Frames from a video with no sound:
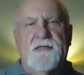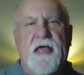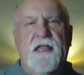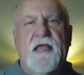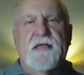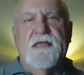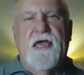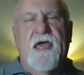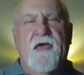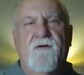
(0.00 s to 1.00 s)
like they
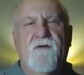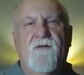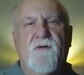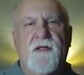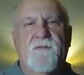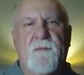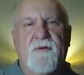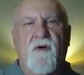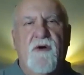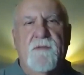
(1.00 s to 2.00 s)
say when
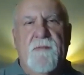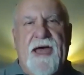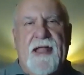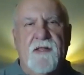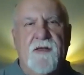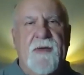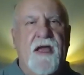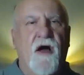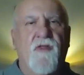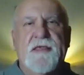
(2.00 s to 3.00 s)
people go into battle, you
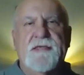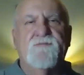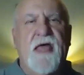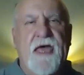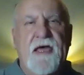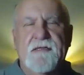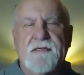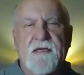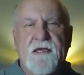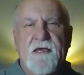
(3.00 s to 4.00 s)
make all these
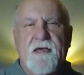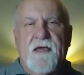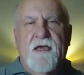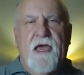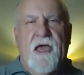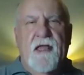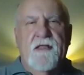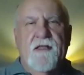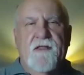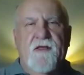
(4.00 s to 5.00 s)
plans
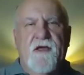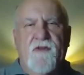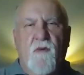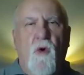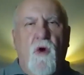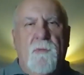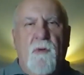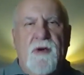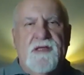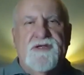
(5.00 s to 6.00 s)
and in the war,
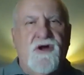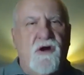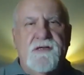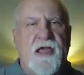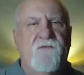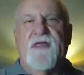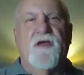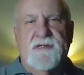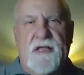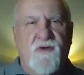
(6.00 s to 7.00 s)
but when it starts, everything
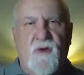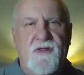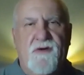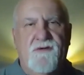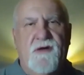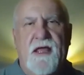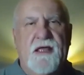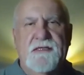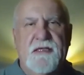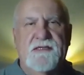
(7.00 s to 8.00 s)
goes out the window, right?
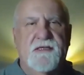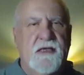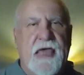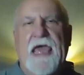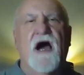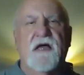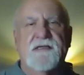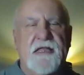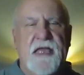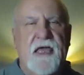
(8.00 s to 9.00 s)
Because it's
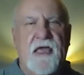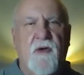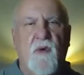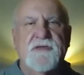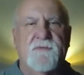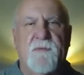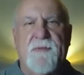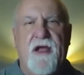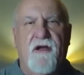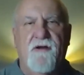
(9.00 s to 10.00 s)
chaos, and he wasn't
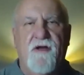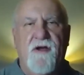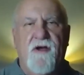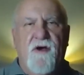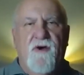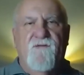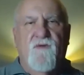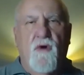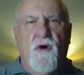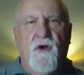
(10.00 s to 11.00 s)
prepared
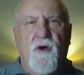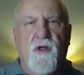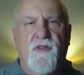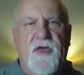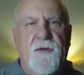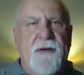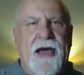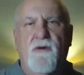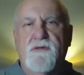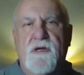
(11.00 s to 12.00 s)
for the
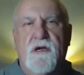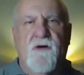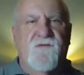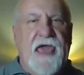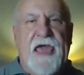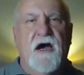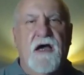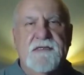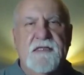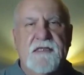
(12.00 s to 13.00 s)
amount of
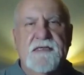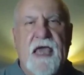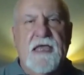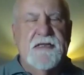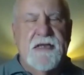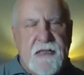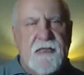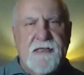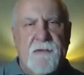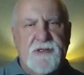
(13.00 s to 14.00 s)
chaos in this case, and he
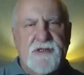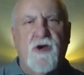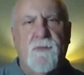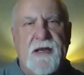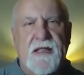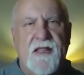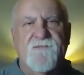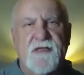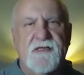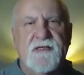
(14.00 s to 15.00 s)
did something stupid. He
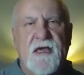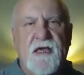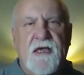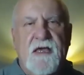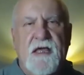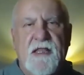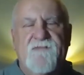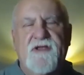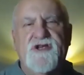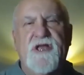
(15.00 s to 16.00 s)
left
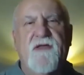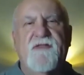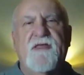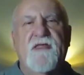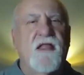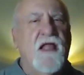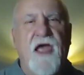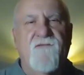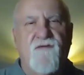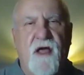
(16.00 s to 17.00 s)
the sheath to the
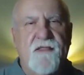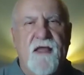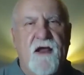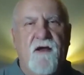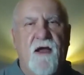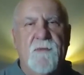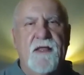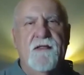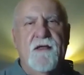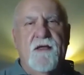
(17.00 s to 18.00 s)
knife right there. I
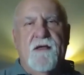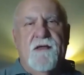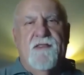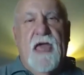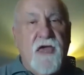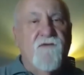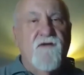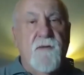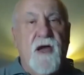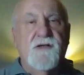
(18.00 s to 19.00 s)
mean, thank you
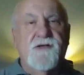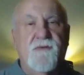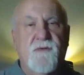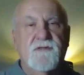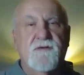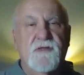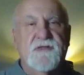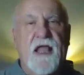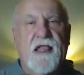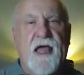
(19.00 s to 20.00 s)
very much. We'll
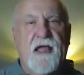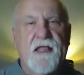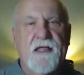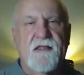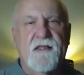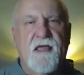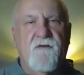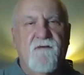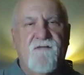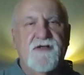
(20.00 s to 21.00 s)
take that. And they
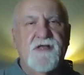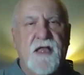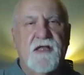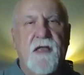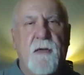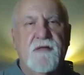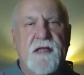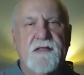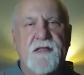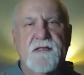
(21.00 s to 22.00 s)
were eventually able to
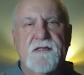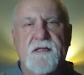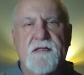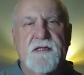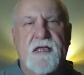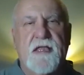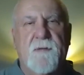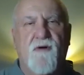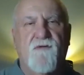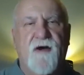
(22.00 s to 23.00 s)
get the
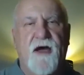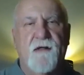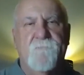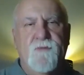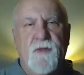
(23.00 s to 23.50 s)
DNA profile